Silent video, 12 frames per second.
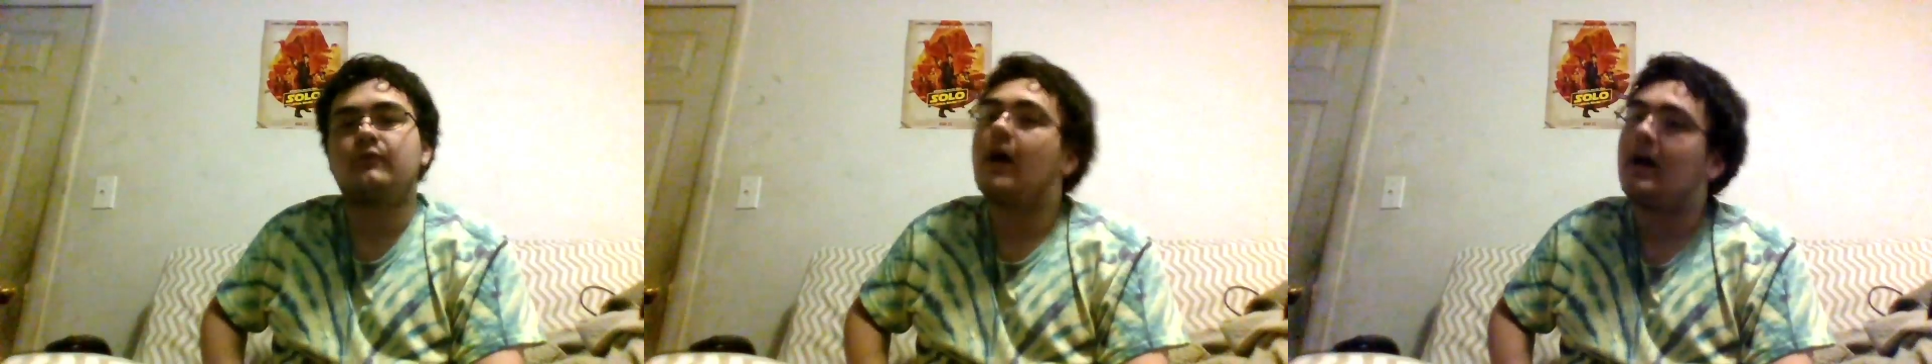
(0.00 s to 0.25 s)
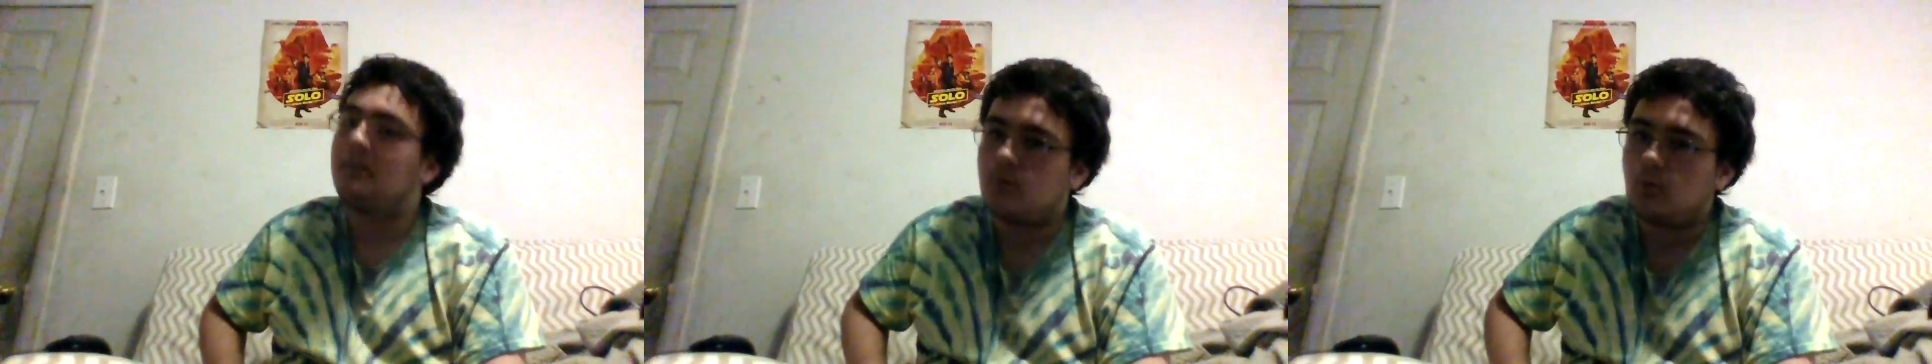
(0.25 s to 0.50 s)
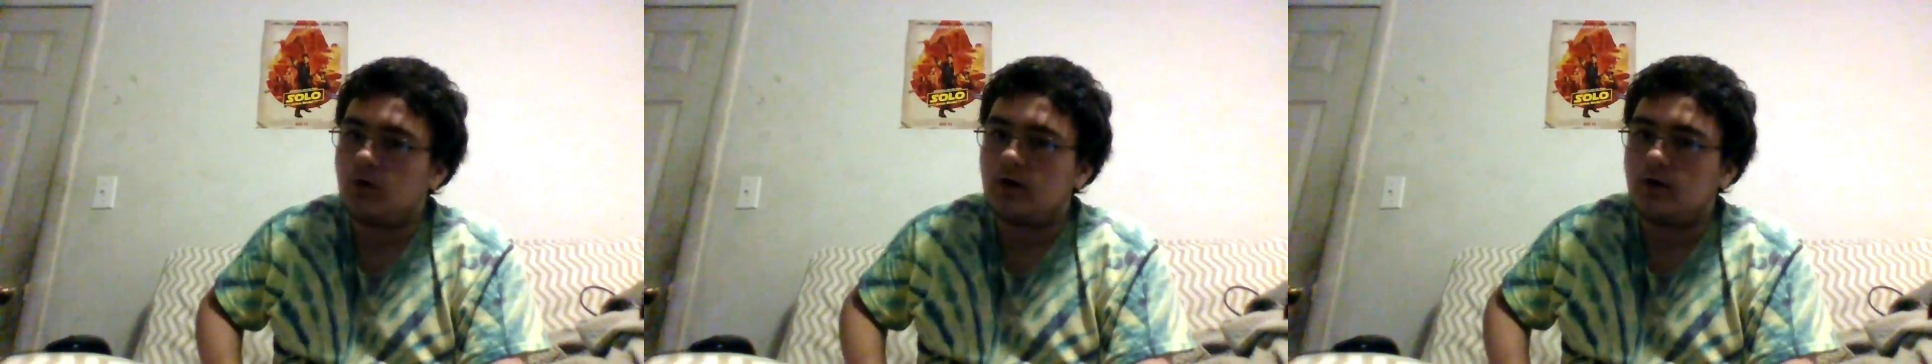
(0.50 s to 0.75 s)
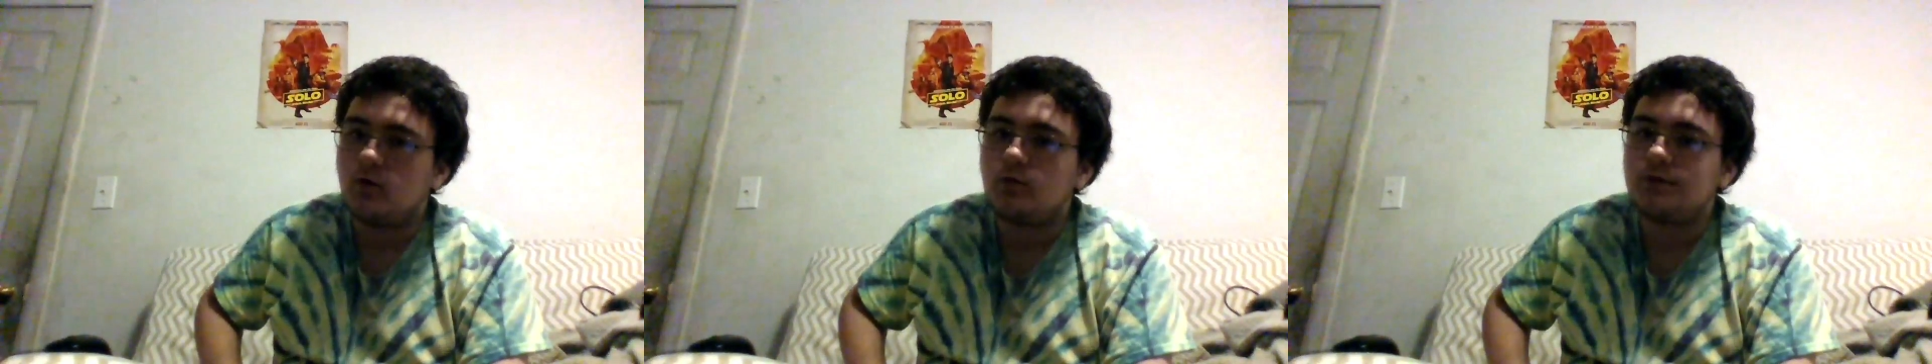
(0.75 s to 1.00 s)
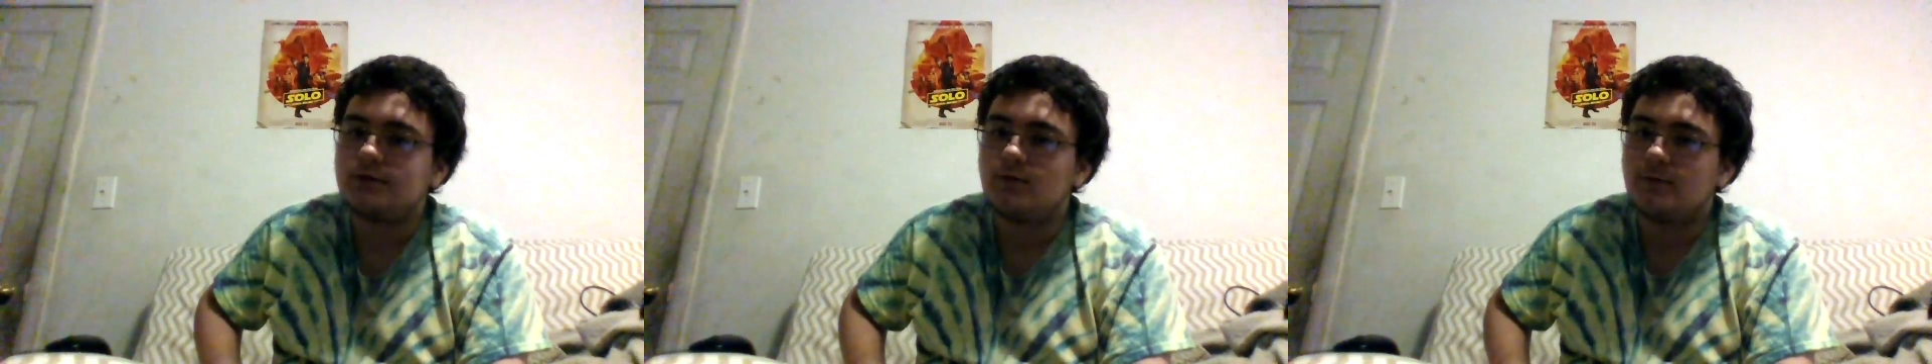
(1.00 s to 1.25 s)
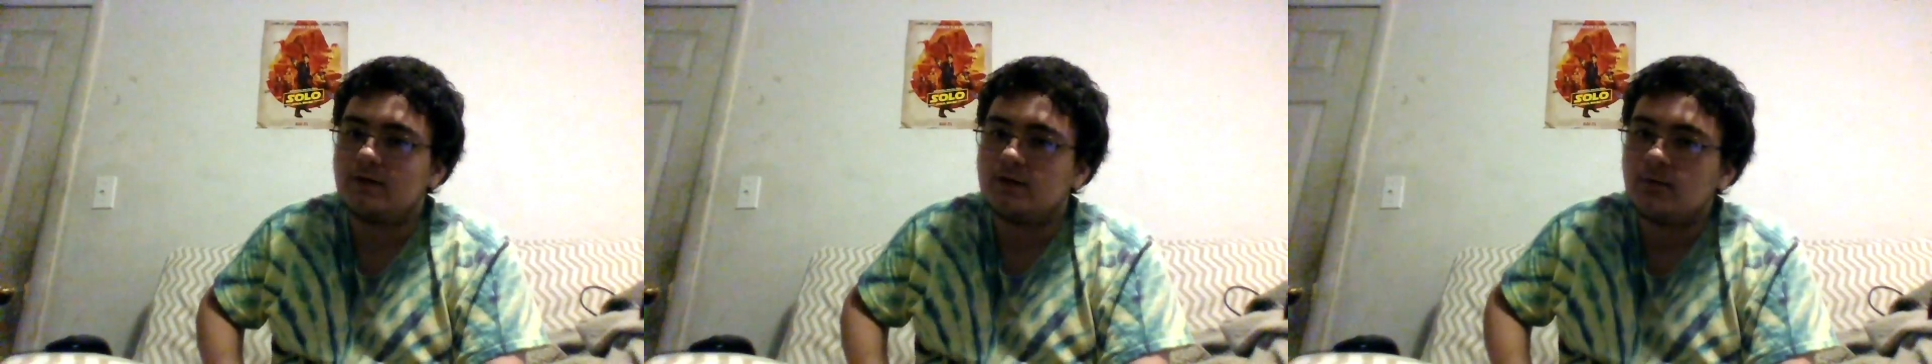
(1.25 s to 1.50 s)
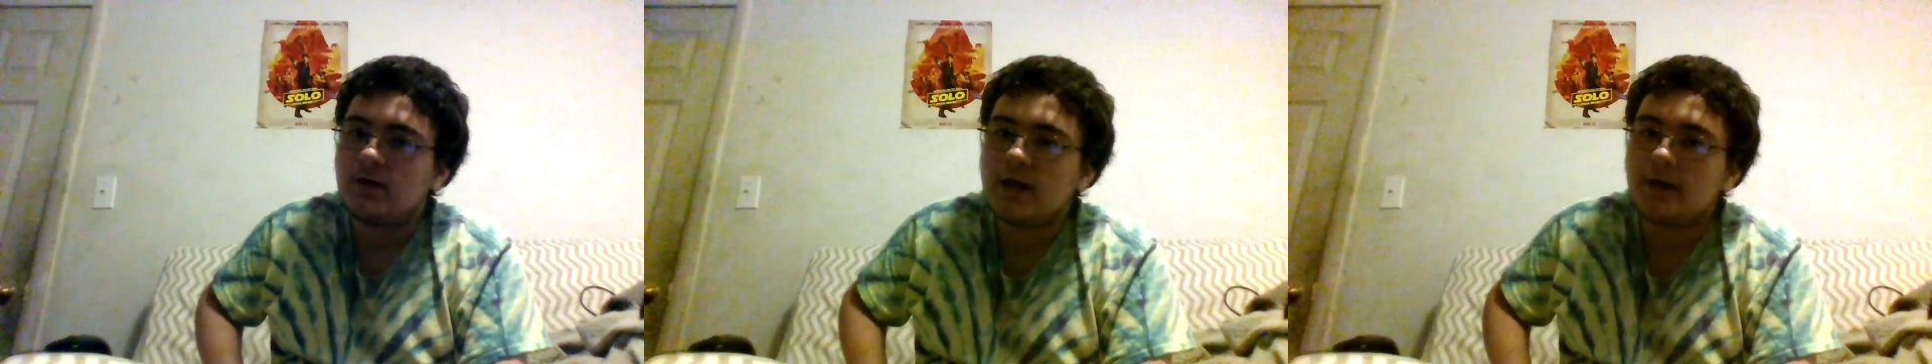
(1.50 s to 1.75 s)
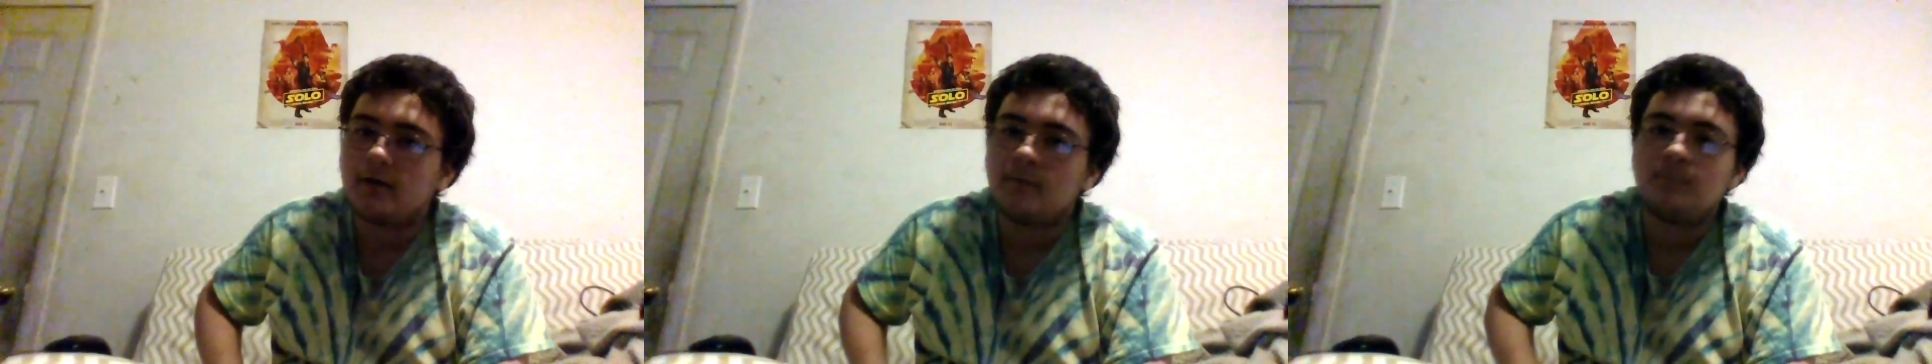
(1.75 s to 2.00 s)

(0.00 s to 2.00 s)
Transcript: I am the one and only Koopa Eliminator.